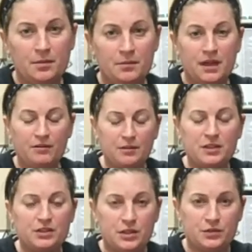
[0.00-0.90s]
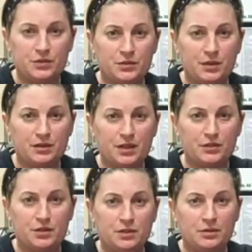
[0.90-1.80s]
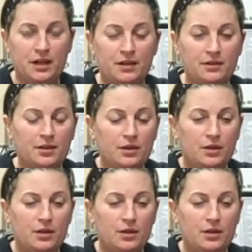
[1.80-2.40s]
Not very many shelters around the country do that.